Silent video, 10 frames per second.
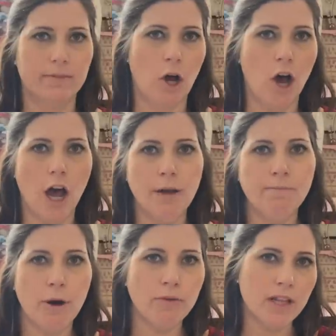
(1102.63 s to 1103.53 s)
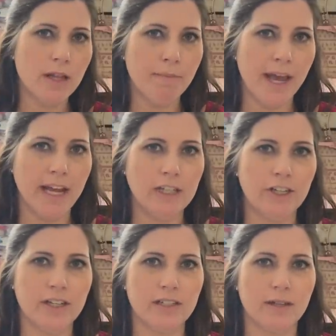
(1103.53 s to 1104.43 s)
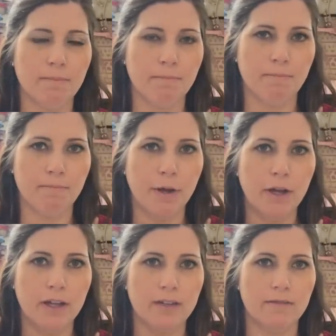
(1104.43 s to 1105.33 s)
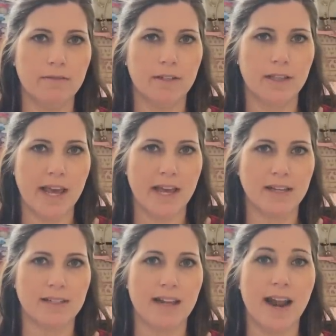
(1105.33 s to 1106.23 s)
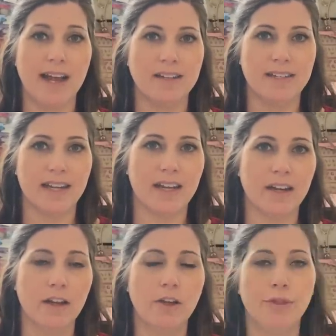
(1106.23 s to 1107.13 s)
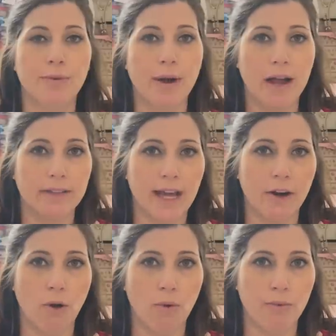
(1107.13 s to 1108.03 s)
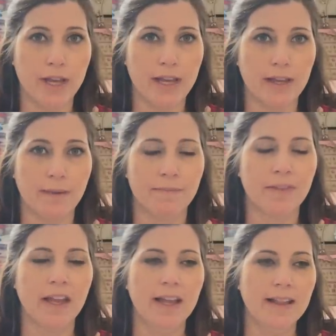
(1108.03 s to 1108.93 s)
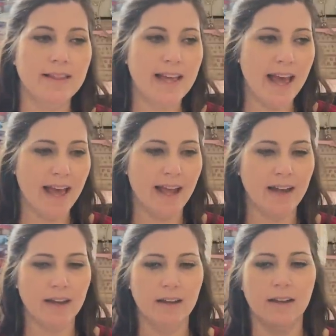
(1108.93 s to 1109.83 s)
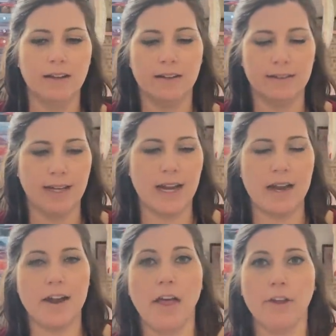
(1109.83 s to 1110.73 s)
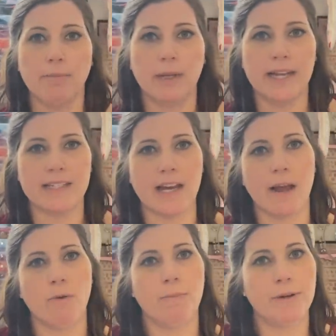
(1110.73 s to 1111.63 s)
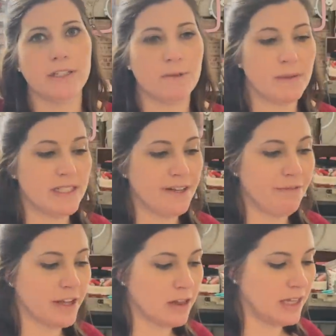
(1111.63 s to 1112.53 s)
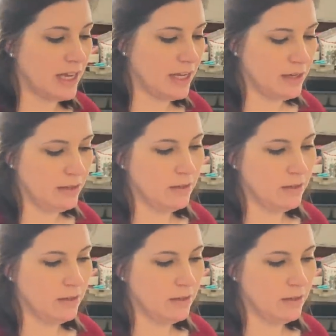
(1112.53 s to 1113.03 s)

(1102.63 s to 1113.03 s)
on both of the pages, put things that I did throughout that whole week. Then in another place, I will put specifically